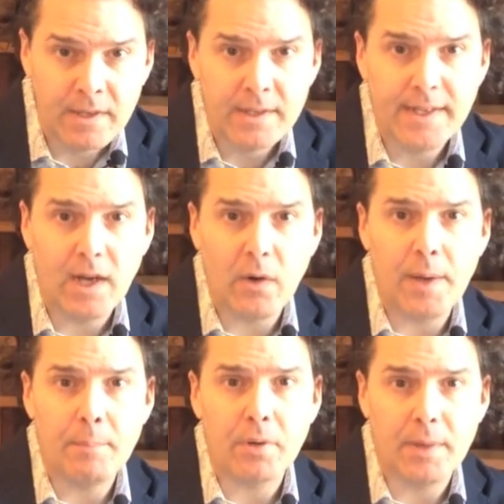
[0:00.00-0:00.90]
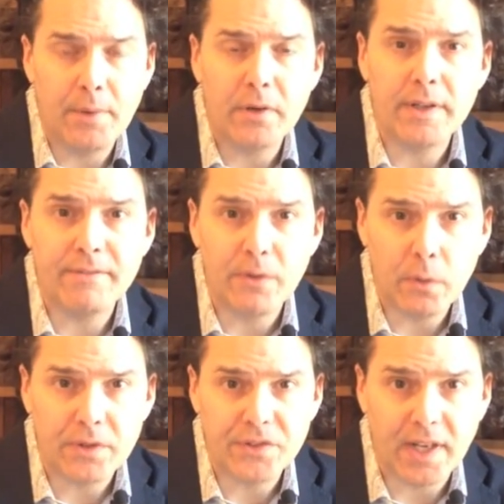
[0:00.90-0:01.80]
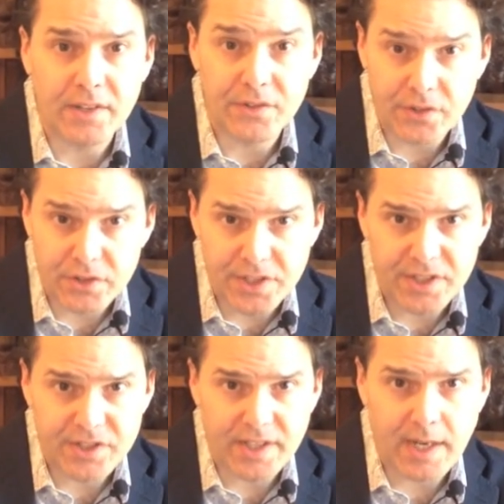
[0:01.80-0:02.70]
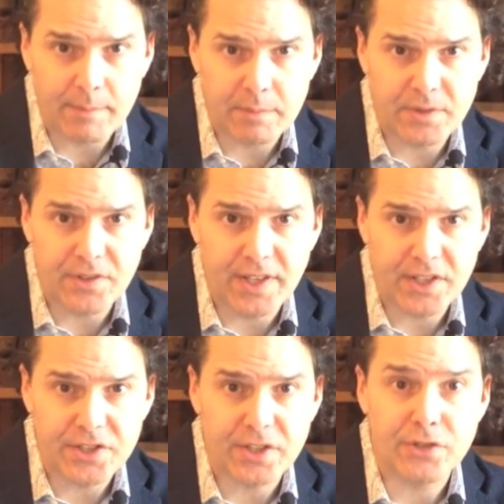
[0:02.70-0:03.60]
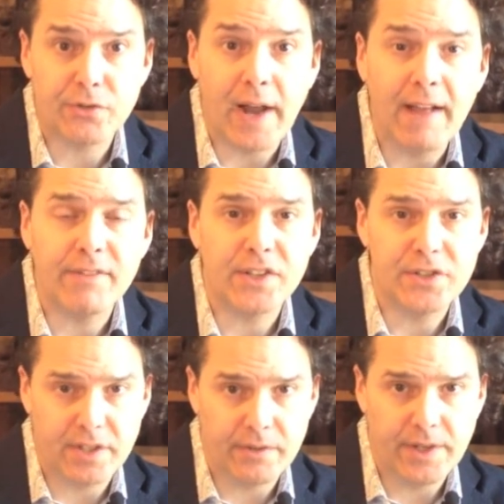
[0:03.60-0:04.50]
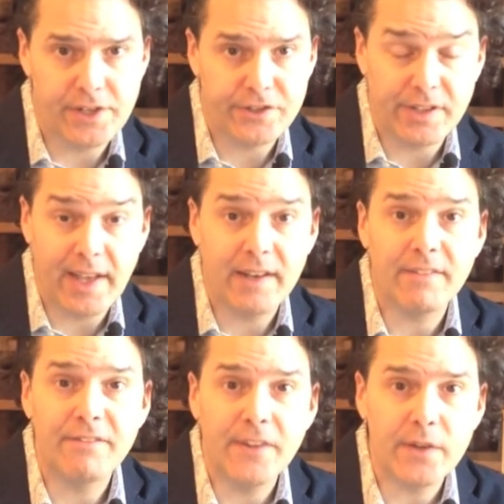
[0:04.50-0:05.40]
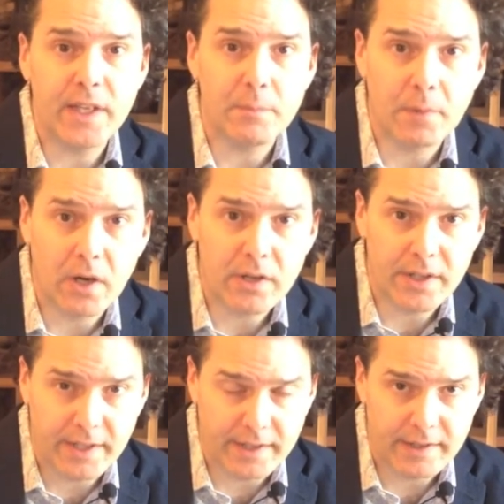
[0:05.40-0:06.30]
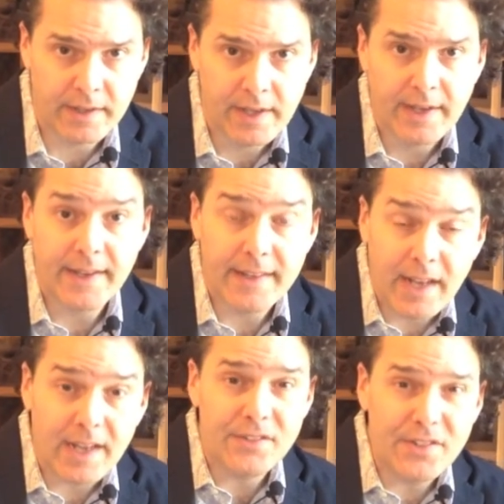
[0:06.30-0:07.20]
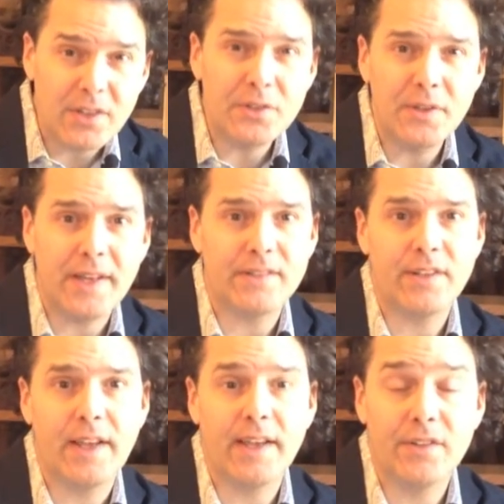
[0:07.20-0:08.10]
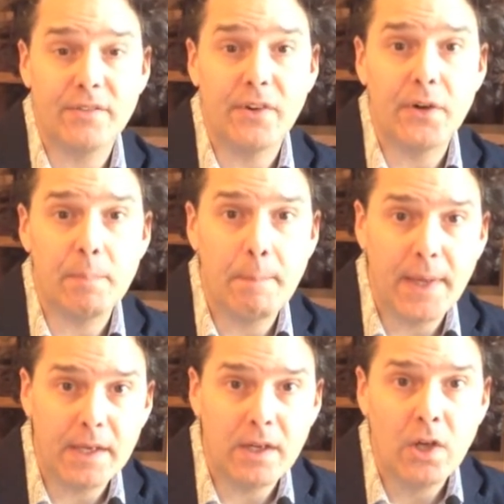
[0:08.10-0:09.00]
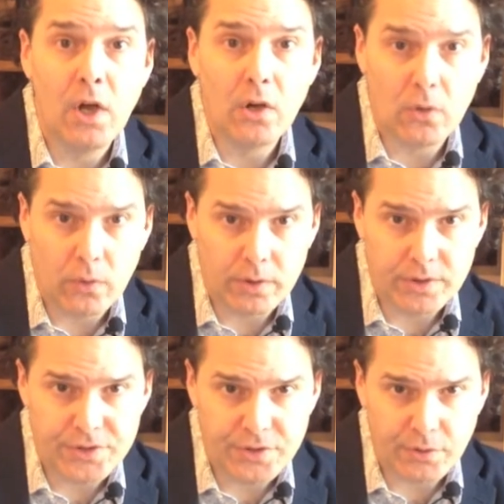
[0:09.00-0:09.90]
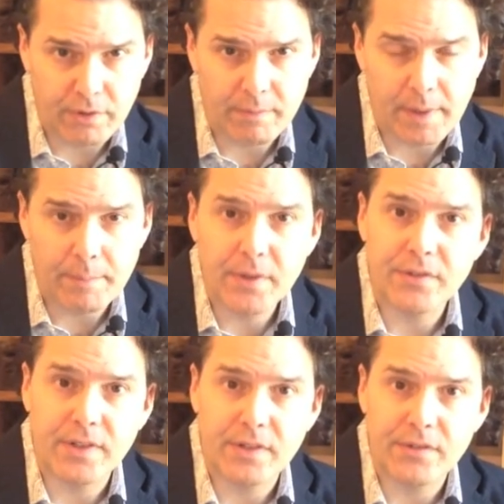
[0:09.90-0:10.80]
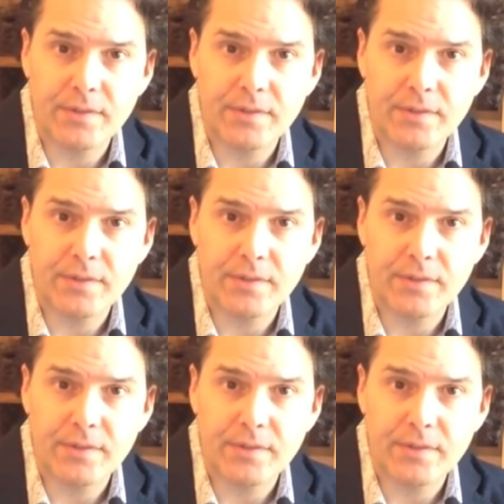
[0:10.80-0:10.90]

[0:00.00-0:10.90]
Now, I primarily focused on search engine optimization, traffic generation, and affiliate marketing, and I still do that today. It's a very big cornerstone of my business.